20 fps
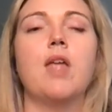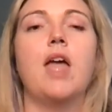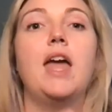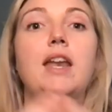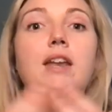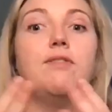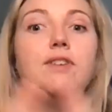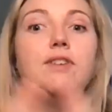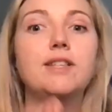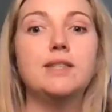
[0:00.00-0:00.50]

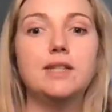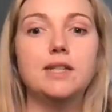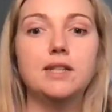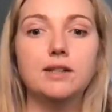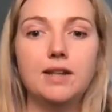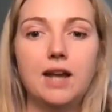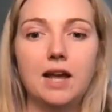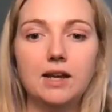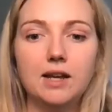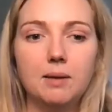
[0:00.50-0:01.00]
And if it's
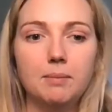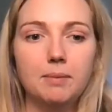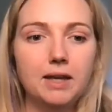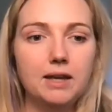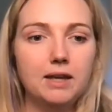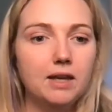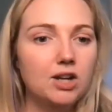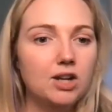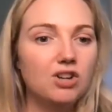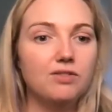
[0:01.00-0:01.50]
still not coming
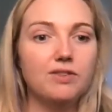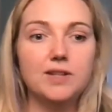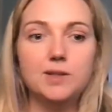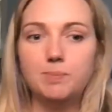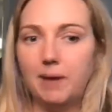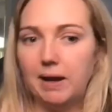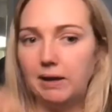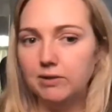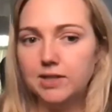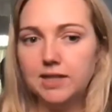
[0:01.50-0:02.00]
in or if it's
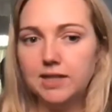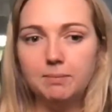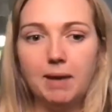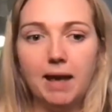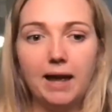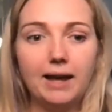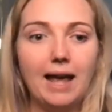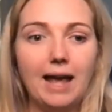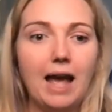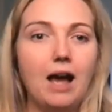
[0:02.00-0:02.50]
bouncing
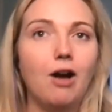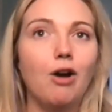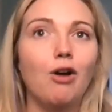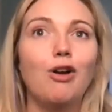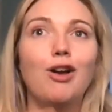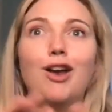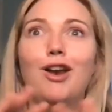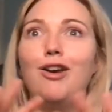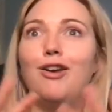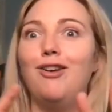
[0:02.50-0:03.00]
back out,
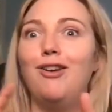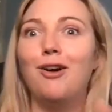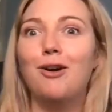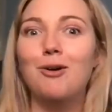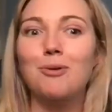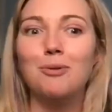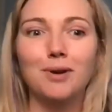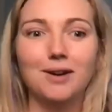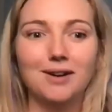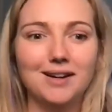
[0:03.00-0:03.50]

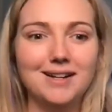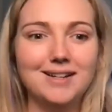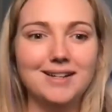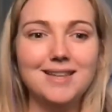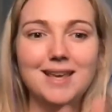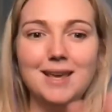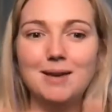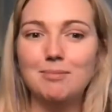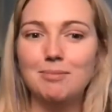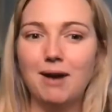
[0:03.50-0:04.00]
no
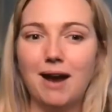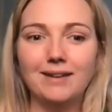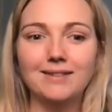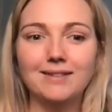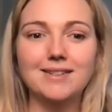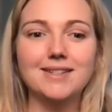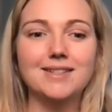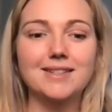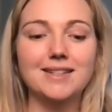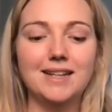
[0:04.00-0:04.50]
worries, keep
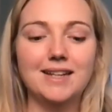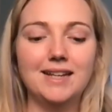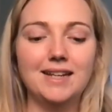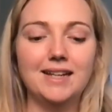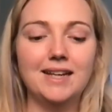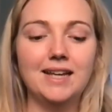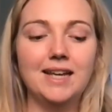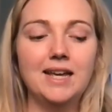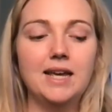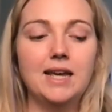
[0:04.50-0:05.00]

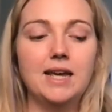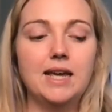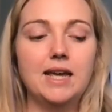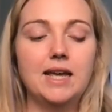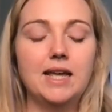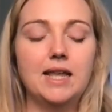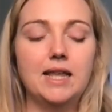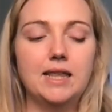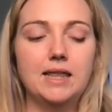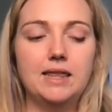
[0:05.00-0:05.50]
practicing.
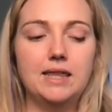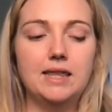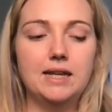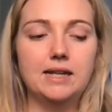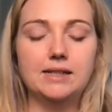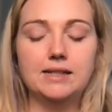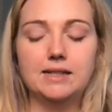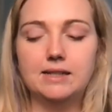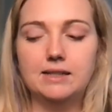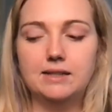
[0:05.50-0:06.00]

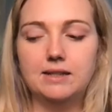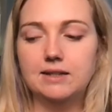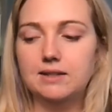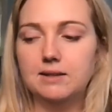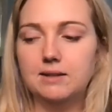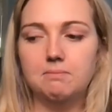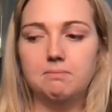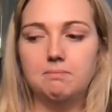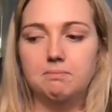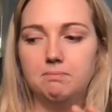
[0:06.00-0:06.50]
That
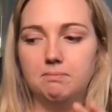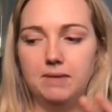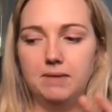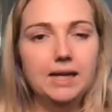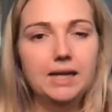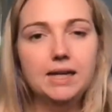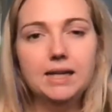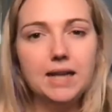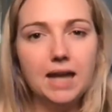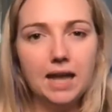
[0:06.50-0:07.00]
doesn't
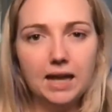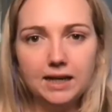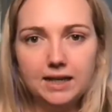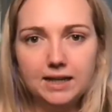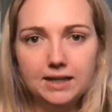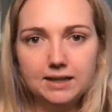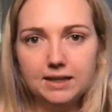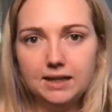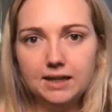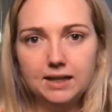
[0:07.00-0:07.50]
mean
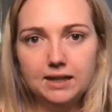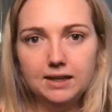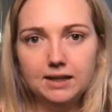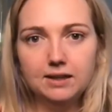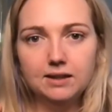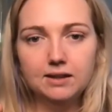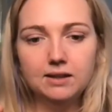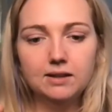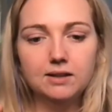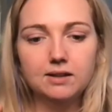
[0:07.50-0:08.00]

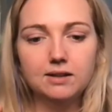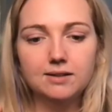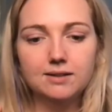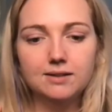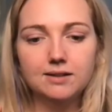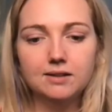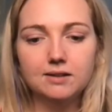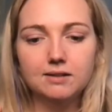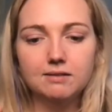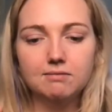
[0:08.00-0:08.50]
anything.
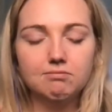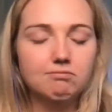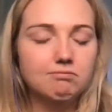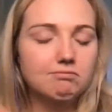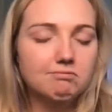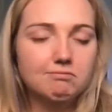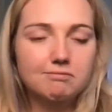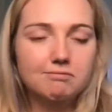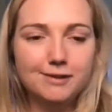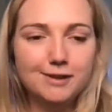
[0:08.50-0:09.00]

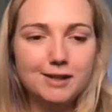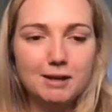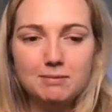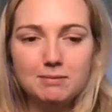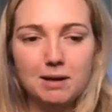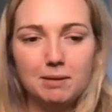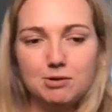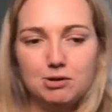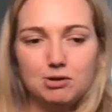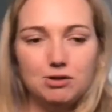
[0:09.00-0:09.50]

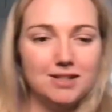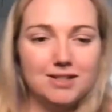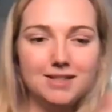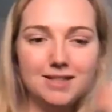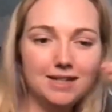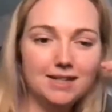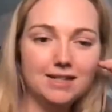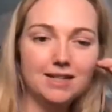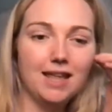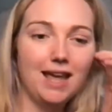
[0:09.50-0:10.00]
Sometimes you
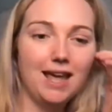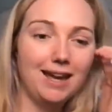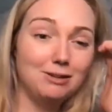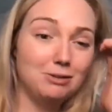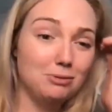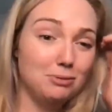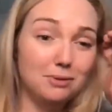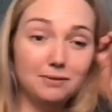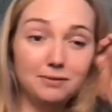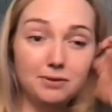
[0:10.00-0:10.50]
just need to like
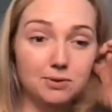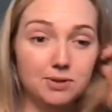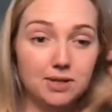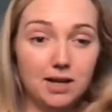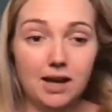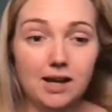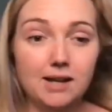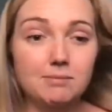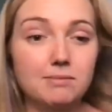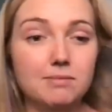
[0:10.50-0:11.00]
do it a few
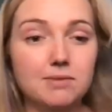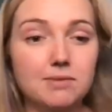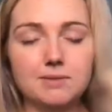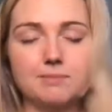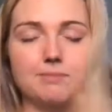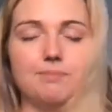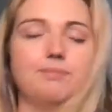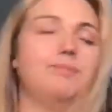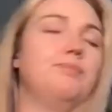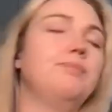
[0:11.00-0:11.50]

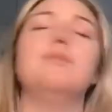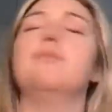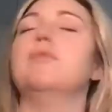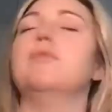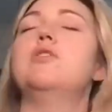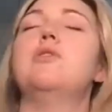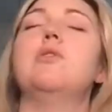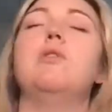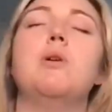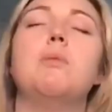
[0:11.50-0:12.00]
times.
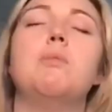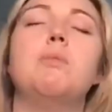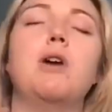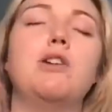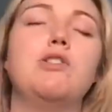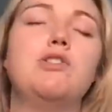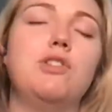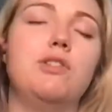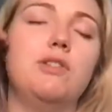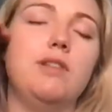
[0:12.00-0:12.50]
So no
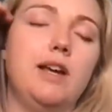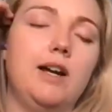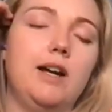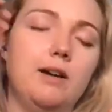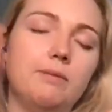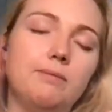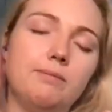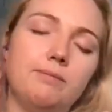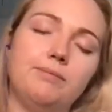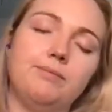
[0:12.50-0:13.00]
pressure
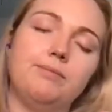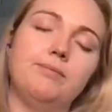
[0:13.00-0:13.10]
there.